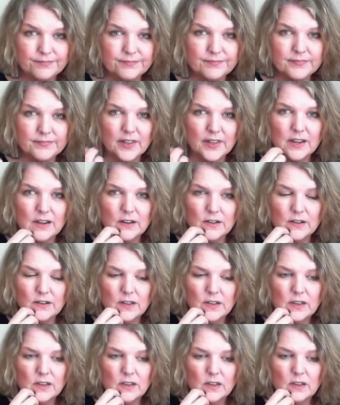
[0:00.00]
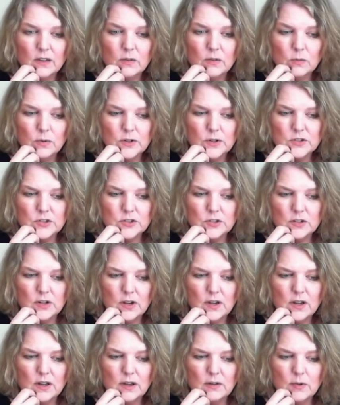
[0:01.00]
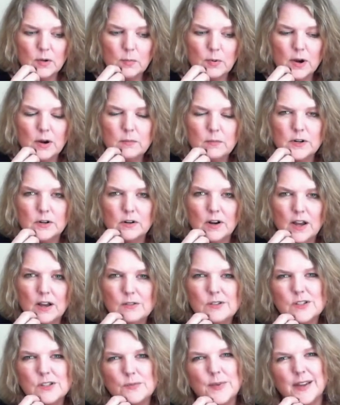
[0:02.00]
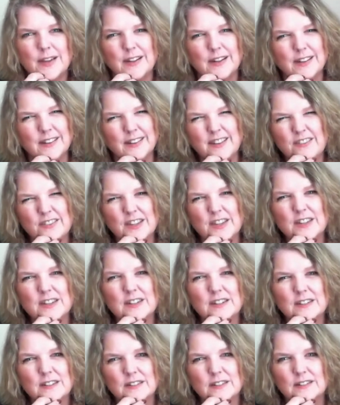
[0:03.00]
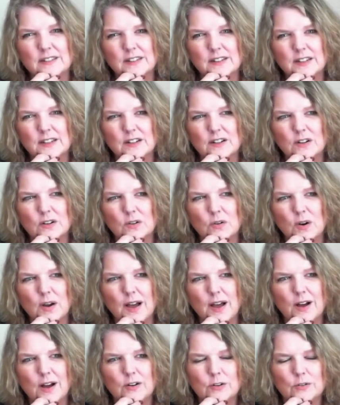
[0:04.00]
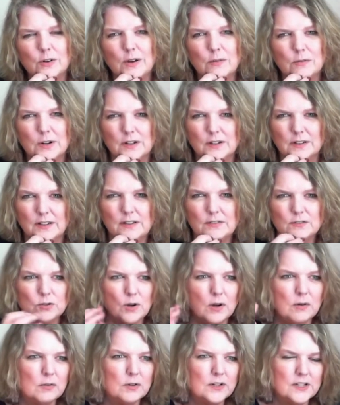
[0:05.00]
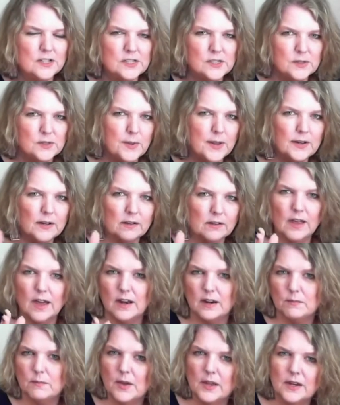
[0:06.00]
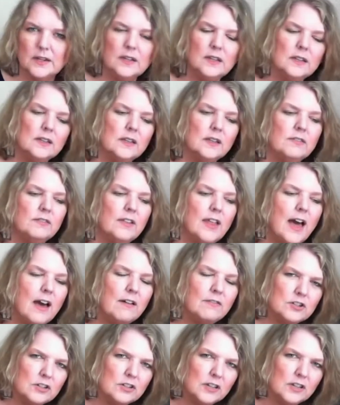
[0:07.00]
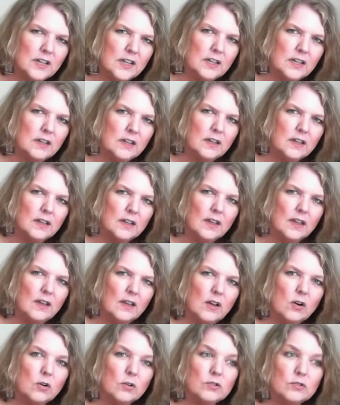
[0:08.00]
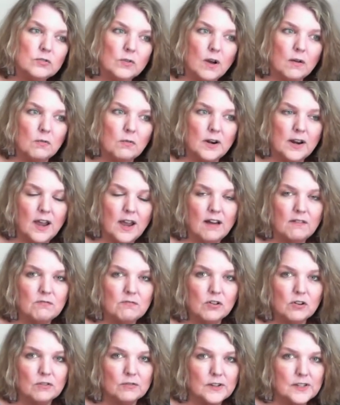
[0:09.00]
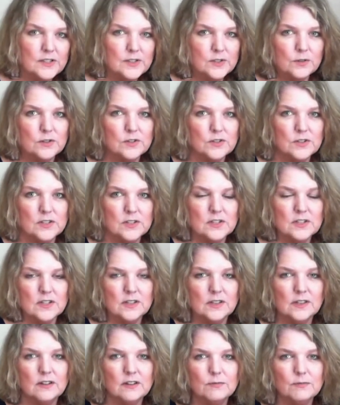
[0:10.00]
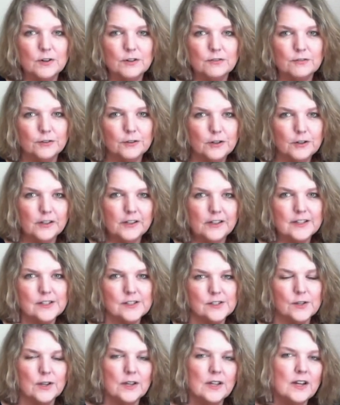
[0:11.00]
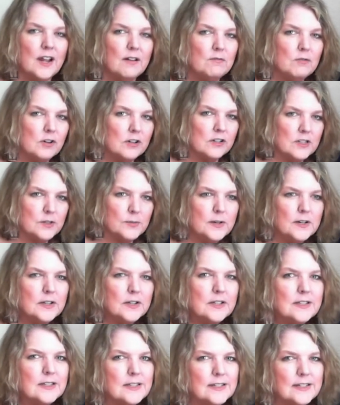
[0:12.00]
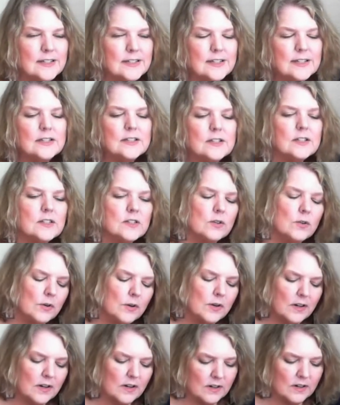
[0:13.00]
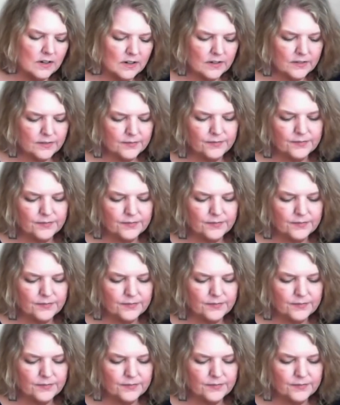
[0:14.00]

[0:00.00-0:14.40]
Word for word: like which apartment or house am I going to live in? You know, how do I want to live? Do I want to spend a lot of money and live lavishly? Or do I want to have more resources and live more frugally so I can have more experiences? Or